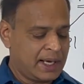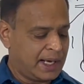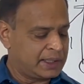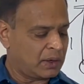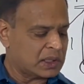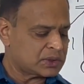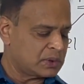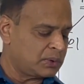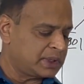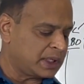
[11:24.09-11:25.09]
and they also
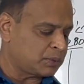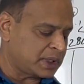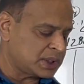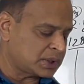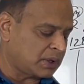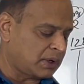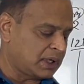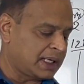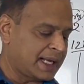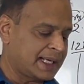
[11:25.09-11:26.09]
looked at what is
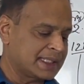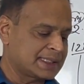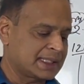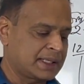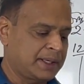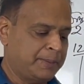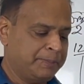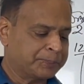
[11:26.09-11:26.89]
called as a